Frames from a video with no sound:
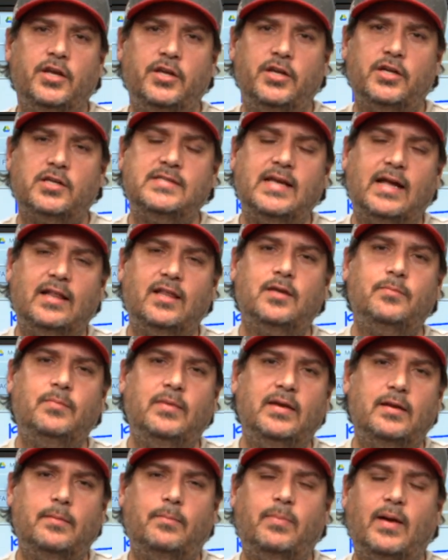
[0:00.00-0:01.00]
You're telling
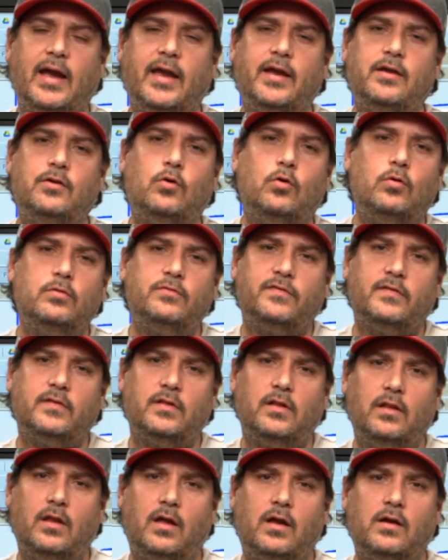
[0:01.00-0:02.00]
me to buy and hold for the
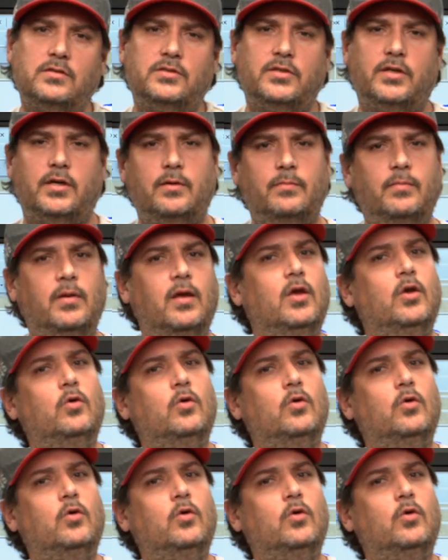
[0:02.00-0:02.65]
long term,